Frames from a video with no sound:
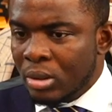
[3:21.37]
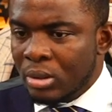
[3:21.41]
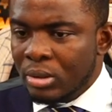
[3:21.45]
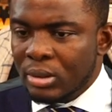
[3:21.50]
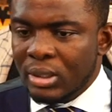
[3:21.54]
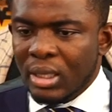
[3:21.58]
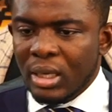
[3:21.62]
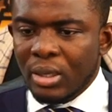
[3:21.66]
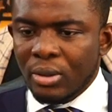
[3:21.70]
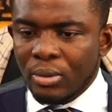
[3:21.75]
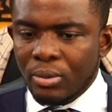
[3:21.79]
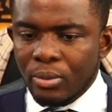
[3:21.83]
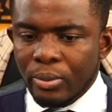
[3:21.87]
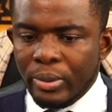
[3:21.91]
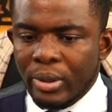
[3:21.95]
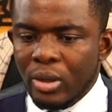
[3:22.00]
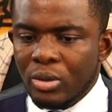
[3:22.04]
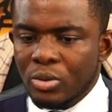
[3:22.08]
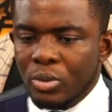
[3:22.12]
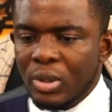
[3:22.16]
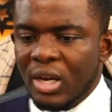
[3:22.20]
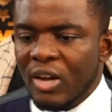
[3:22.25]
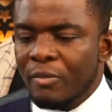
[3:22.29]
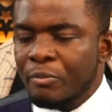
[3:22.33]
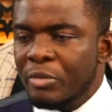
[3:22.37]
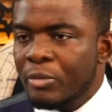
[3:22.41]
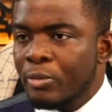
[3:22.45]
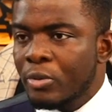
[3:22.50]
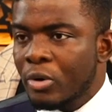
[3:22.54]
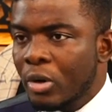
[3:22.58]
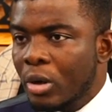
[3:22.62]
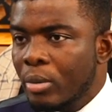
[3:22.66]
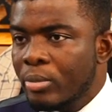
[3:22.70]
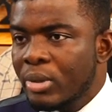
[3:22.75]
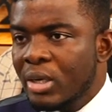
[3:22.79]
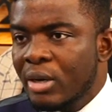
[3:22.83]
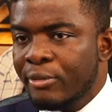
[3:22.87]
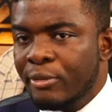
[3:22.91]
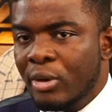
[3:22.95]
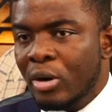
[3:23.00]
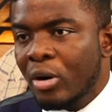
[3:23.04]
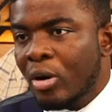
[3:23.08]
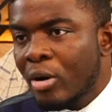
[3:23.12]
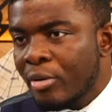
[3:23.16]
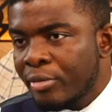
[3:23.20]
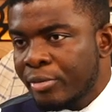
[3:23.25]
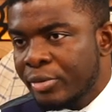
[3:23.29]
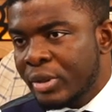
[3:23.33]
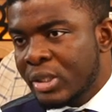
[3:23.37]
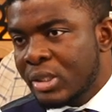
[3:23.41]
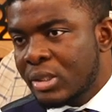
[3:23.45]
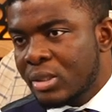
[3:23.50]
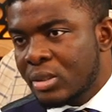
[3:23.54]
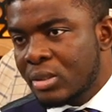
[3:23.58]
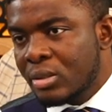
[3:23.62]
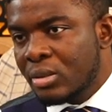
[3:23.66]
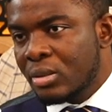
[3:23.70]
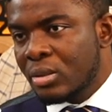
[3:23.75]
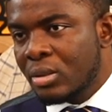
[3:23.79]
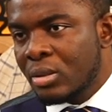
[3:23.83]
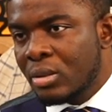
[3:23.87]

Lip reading: Now, we also have people coming here for conference,